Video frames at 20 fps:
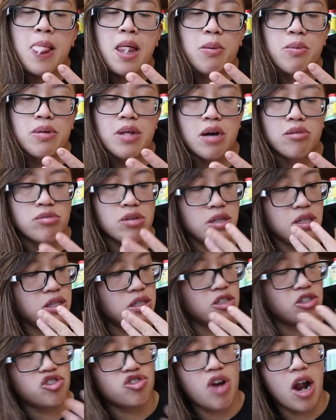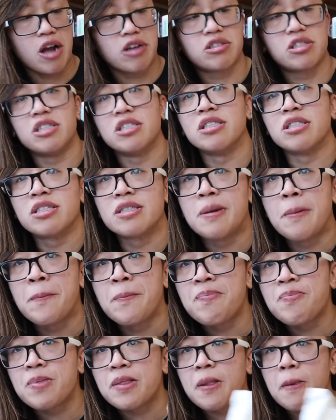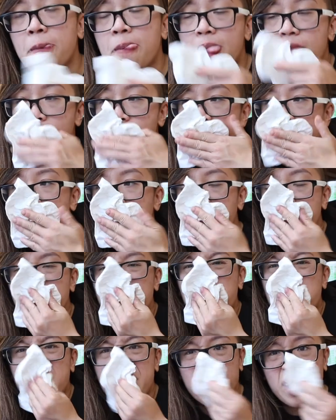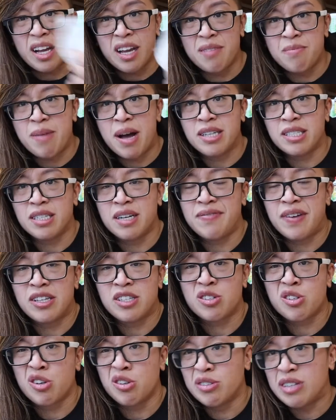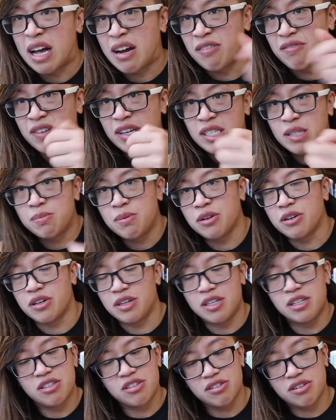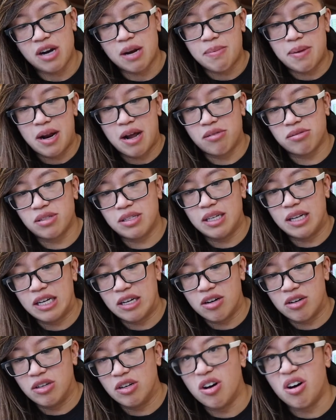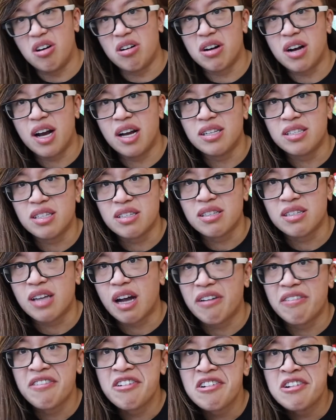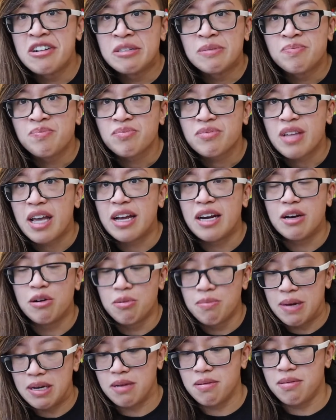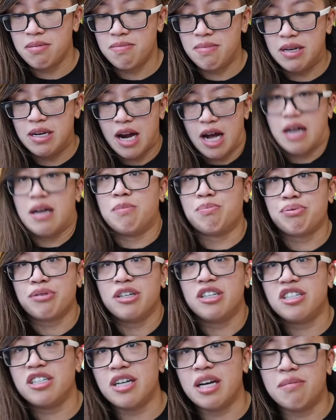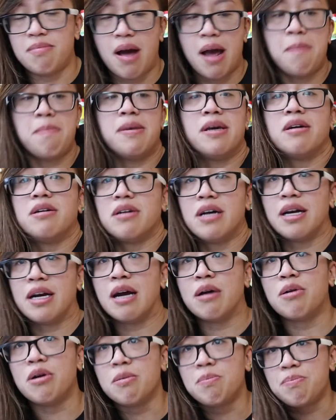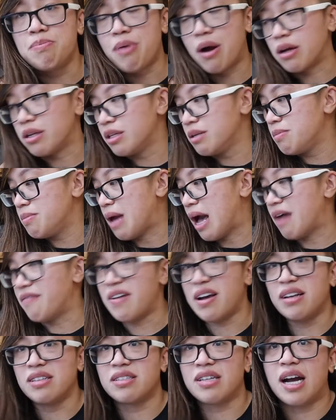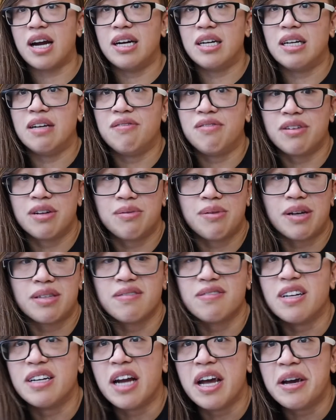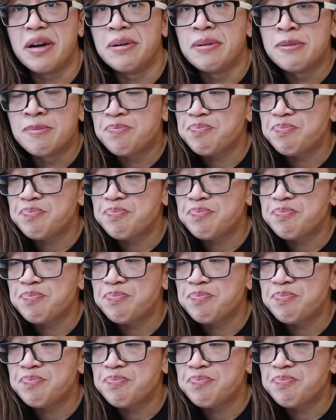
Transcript: without any distractions. Like imagine if I scroll down Facebook or Instagram and I'll see like, you know, all kinds of stuff, and it will make me not appreciate my meal, and I will probably have anxiety for the rest of the day.